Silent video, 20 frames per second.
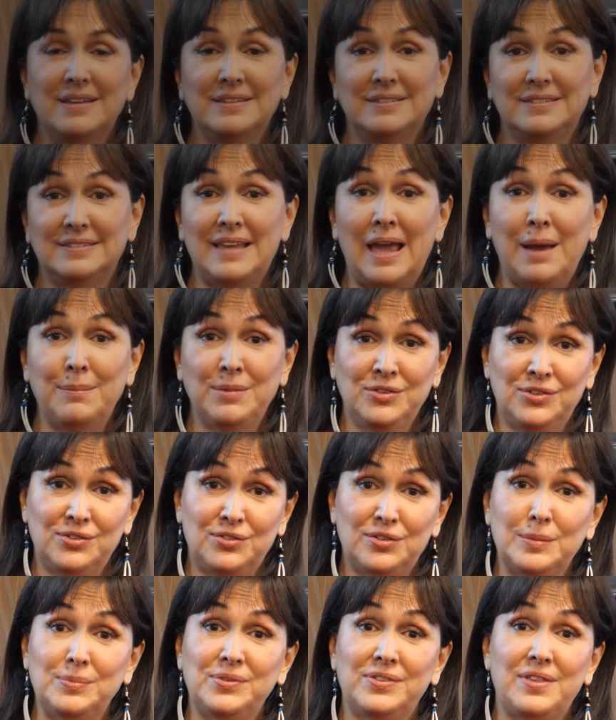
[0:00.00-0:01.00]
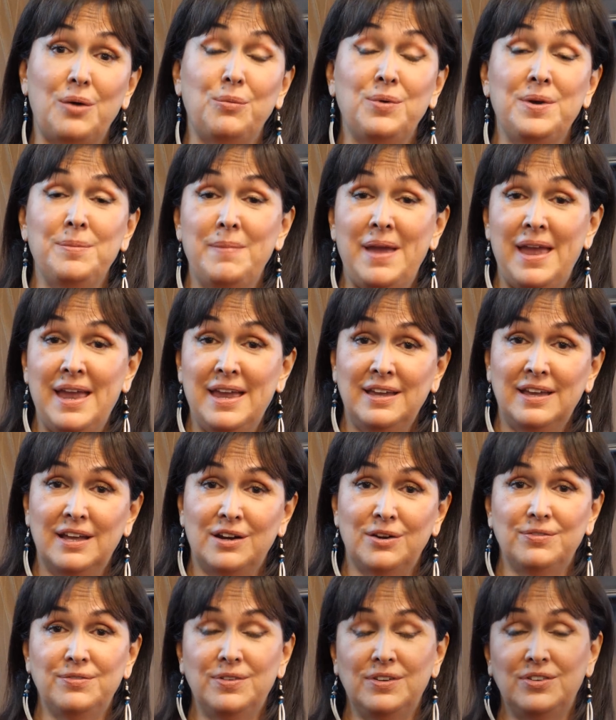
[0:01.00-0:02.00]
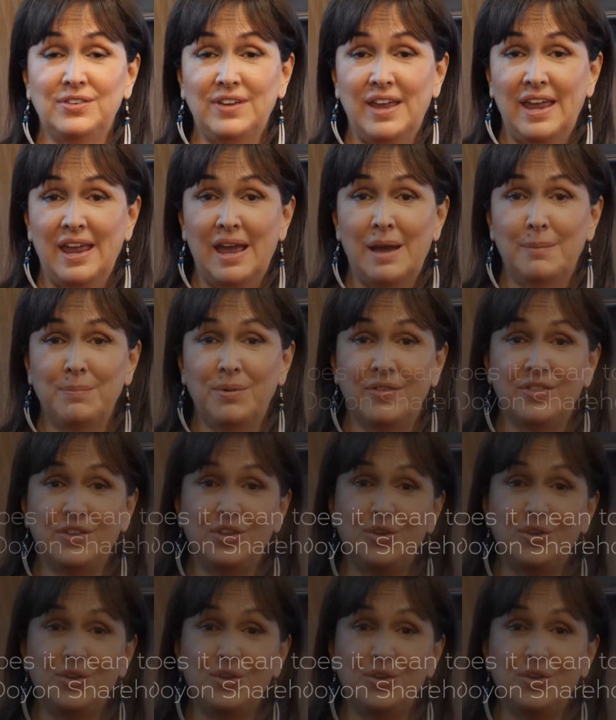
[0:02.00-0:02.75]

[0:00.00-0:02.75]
Salmon strips that we make at our fish camp.